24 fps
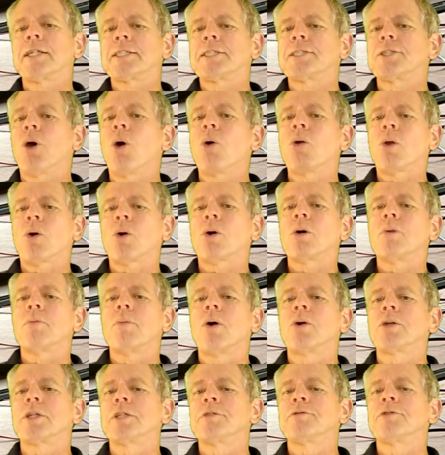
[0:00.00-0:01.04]
is no
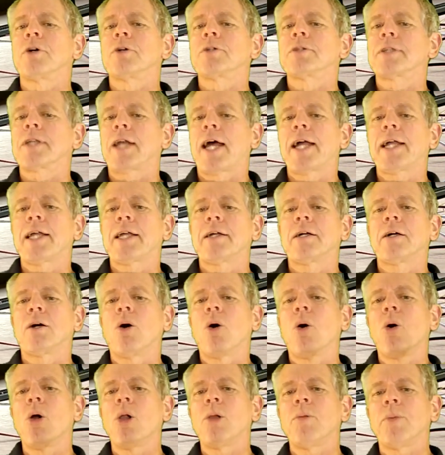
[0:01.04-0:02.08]
locomotive on track,
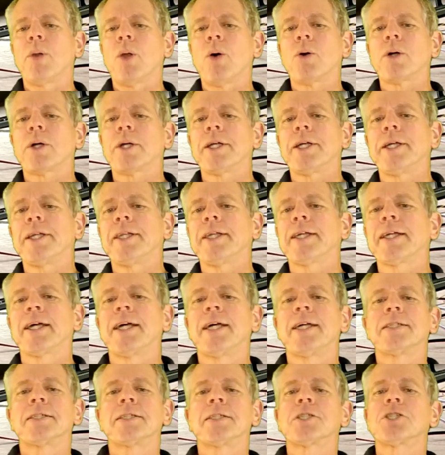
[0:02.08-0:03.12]
all block
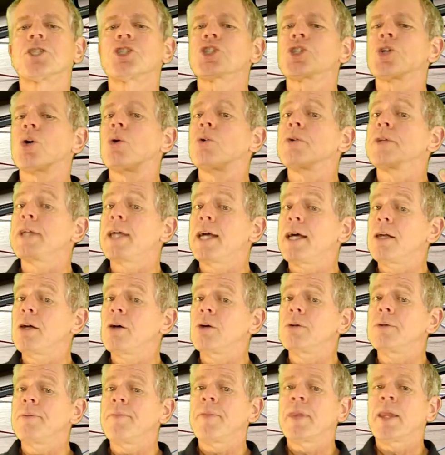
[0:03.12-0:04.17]
indicators show
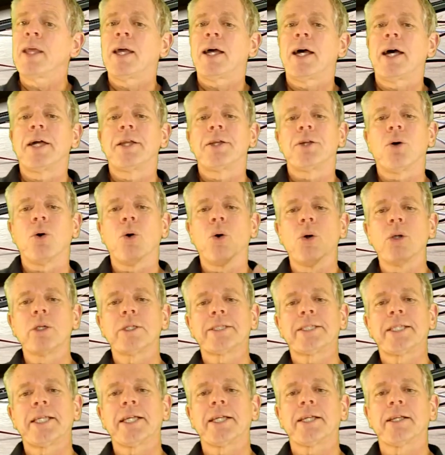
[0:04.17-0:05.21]
yellow and all
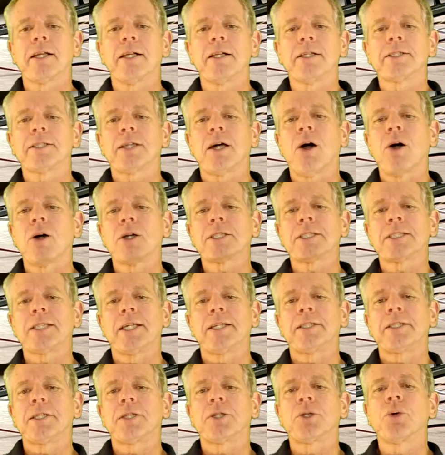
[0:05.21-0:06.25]
signals are
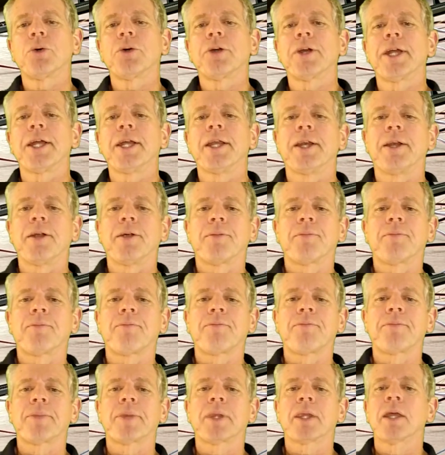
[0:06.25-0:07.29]
set to green.
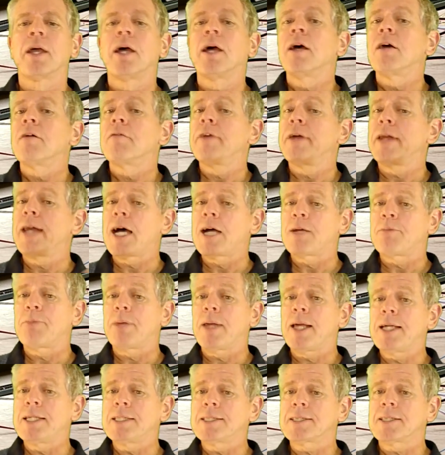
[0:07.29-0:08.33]
When I
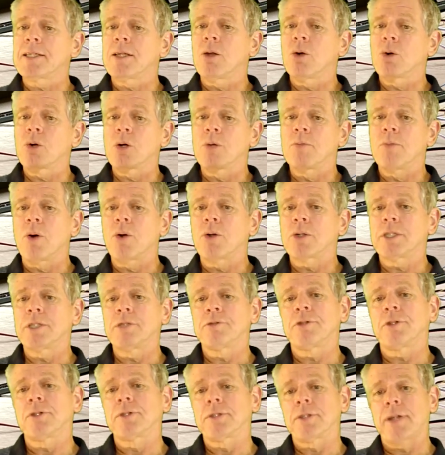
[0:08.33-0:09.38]
place the
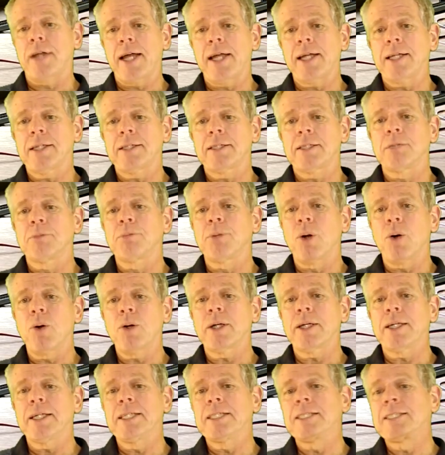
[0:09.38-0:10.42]
locomotive on track, the
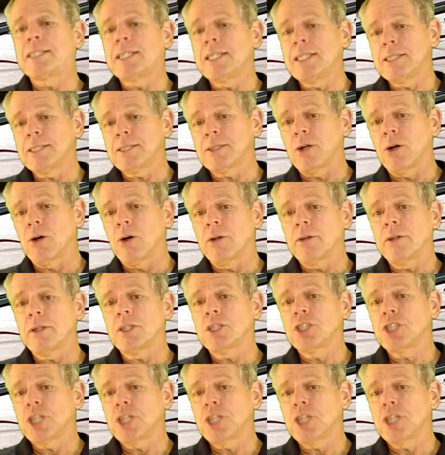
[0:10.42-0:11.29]
block it sits on